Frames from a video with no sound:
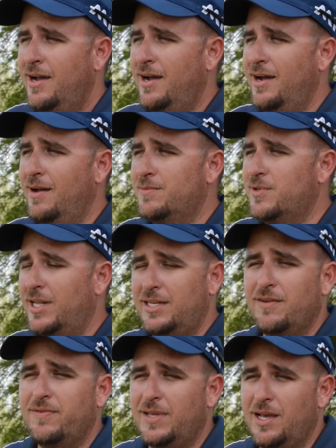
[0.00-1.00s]
So that
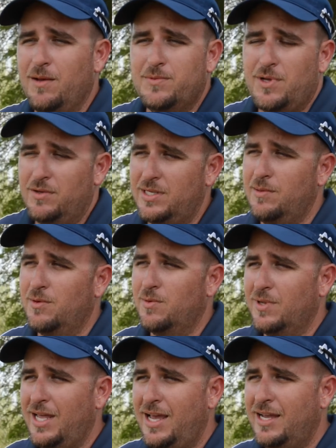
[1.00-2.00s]
definitely helped. So I was able to
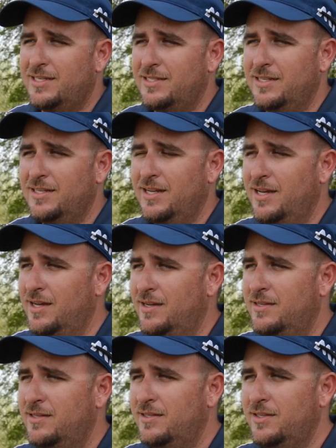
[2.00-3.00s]
relax and
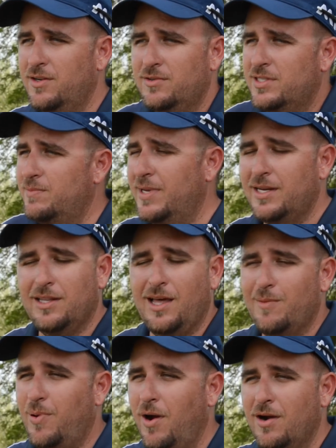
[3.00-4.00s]
just make a
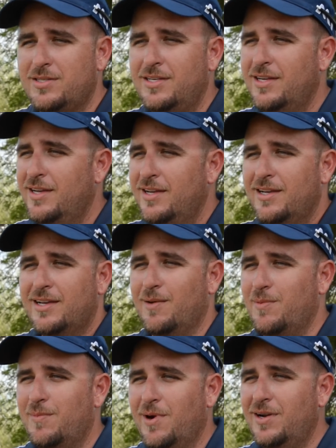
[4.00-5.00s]
lot of pars, a
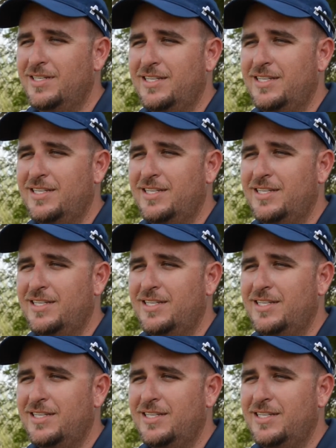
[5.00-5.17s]
couple of birdies